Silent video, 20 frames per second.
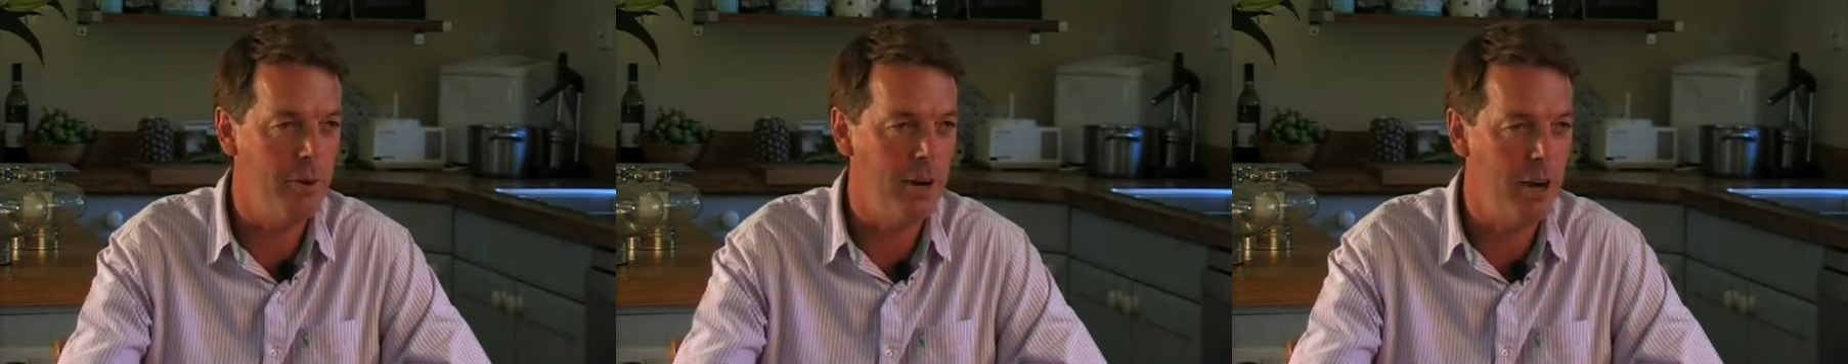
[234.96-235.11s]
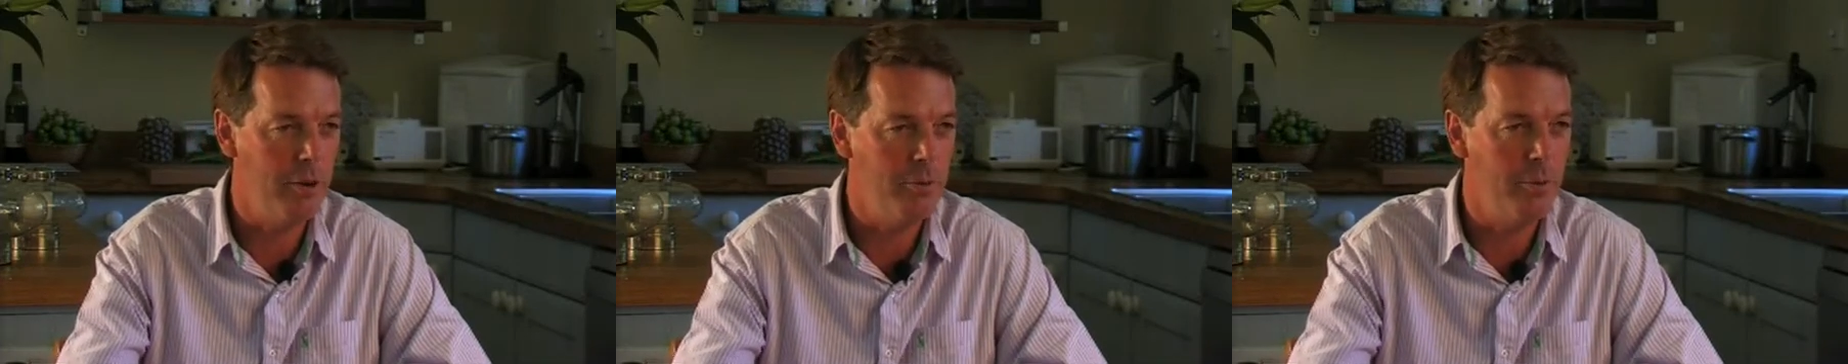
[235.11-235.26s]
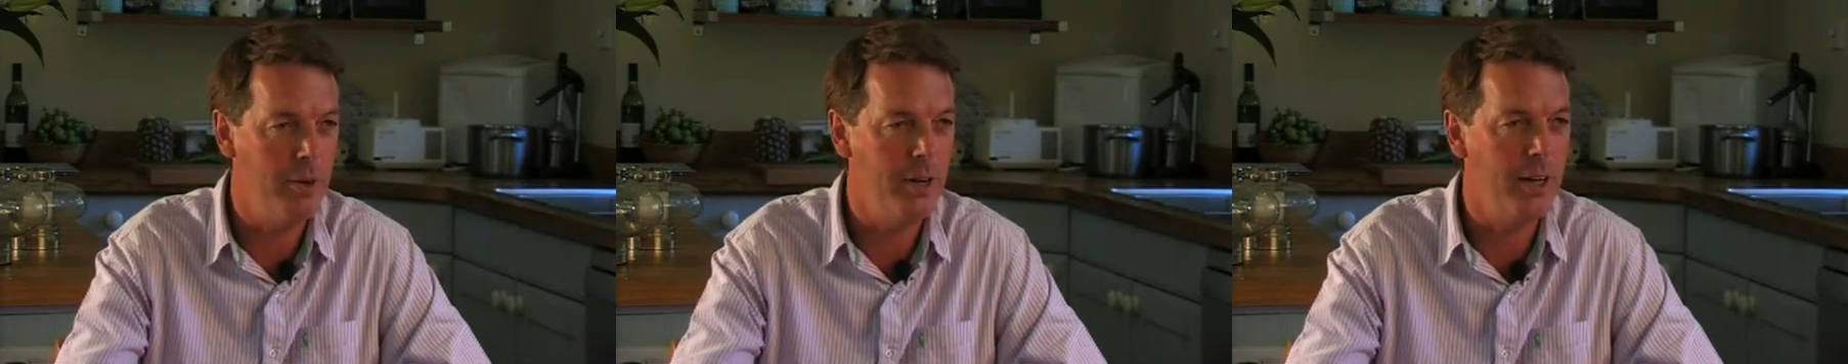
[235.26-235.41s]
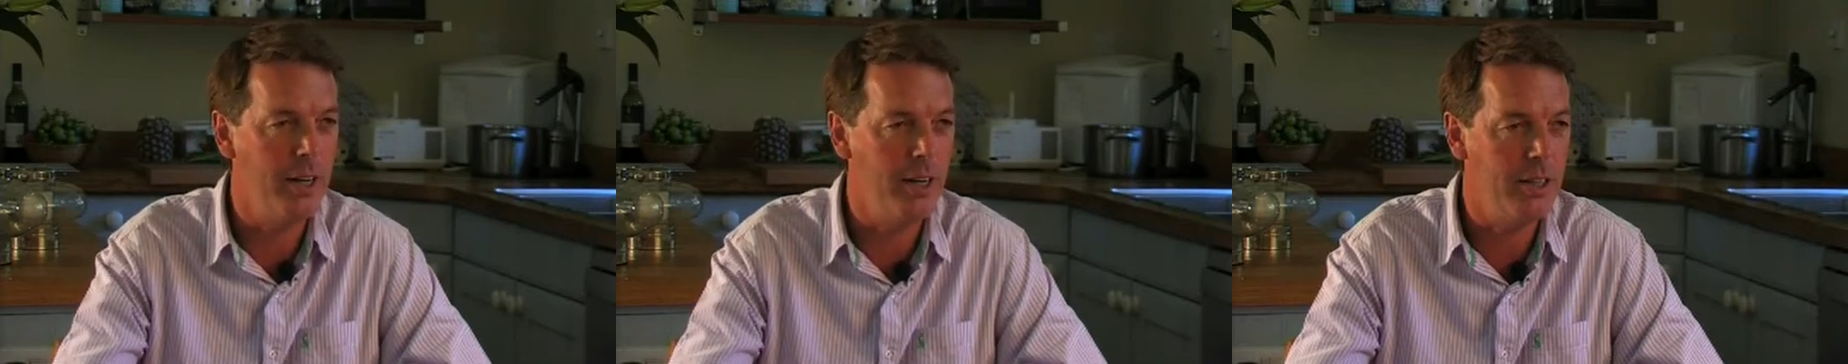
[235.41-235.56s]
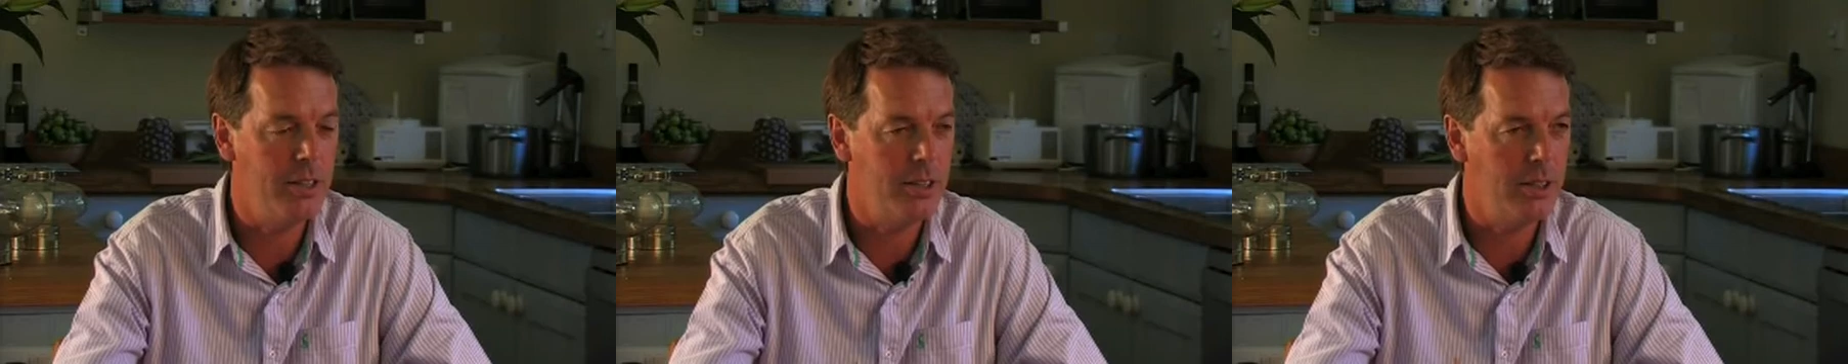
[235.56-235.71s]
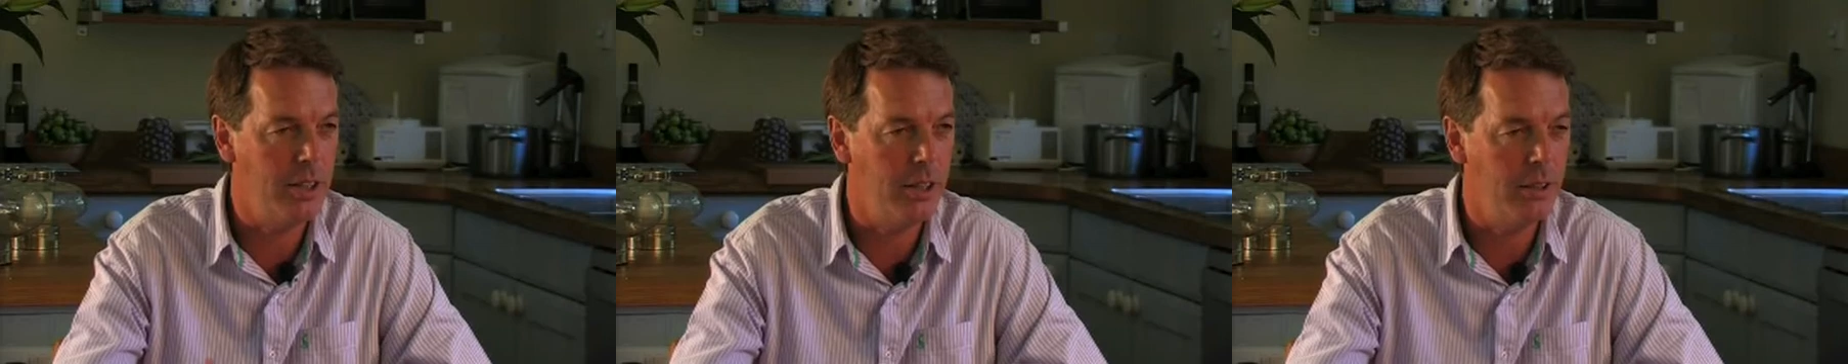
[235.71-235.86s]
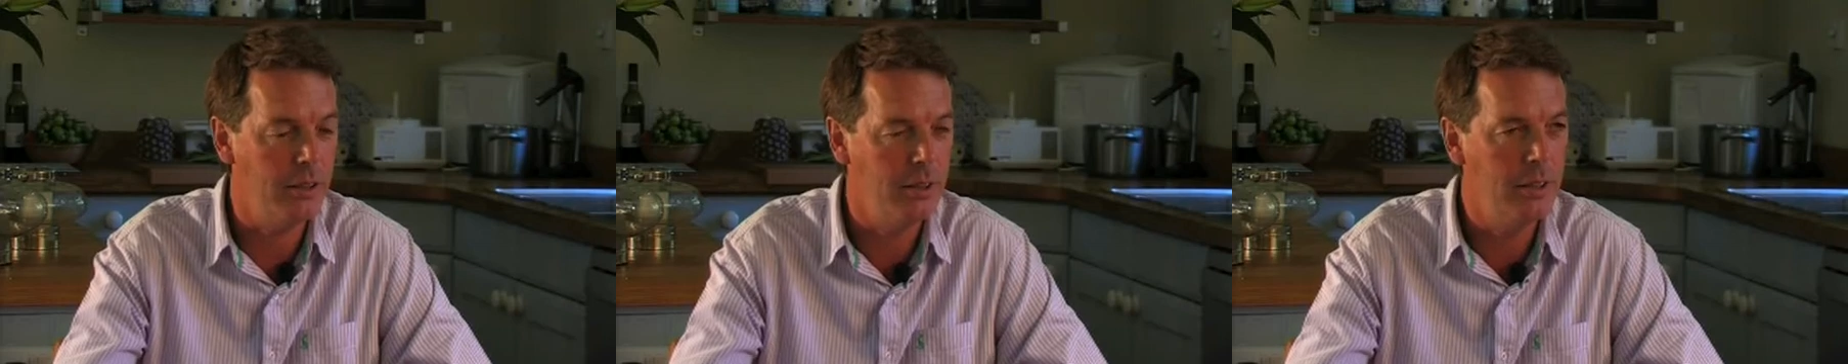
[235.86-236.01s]
everybody needs
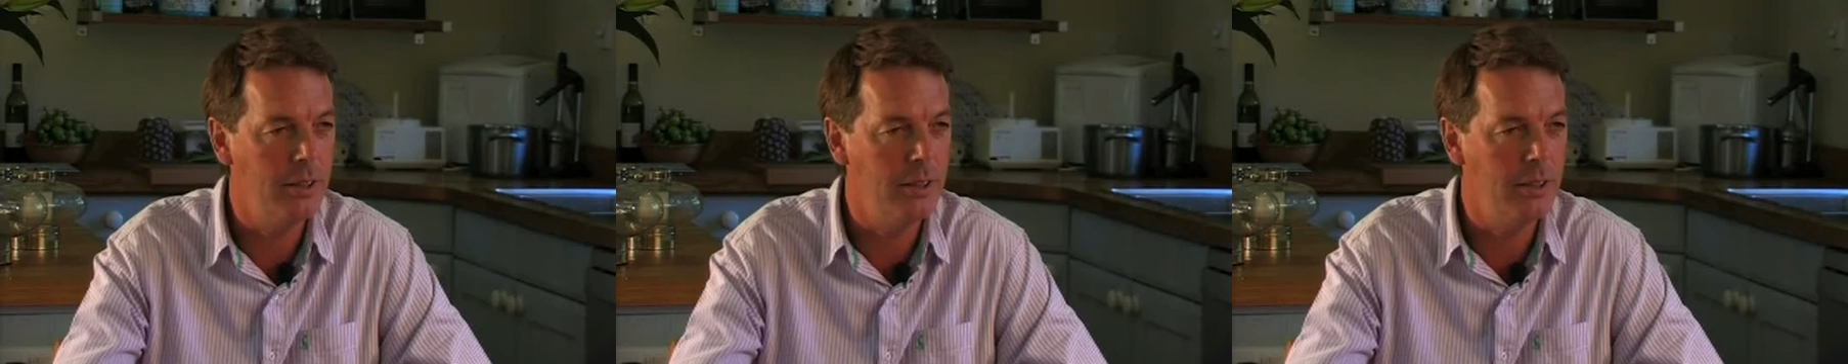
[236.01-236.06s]
to